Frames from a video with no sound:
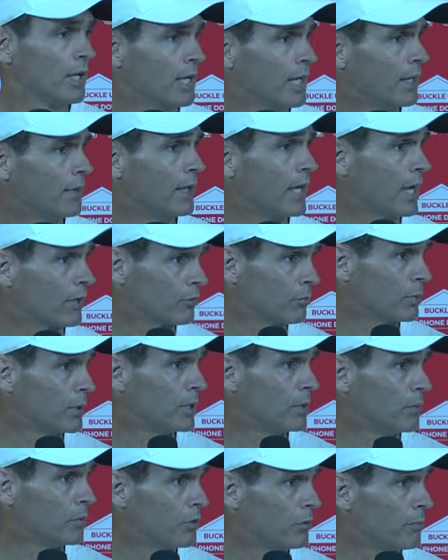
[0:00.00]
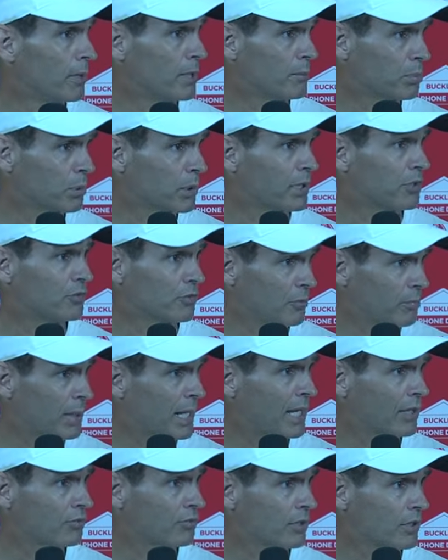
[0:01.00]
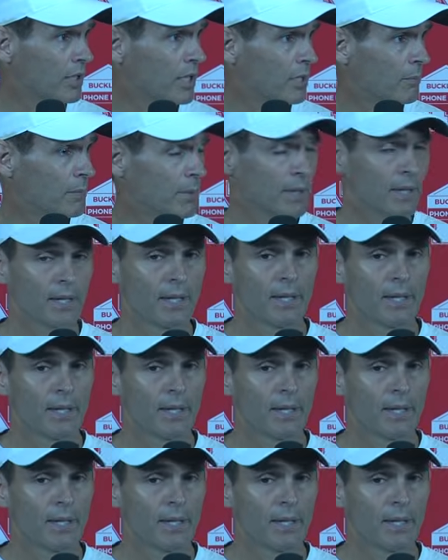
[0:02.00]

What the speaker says: and they have to be able to make plays in the passing game.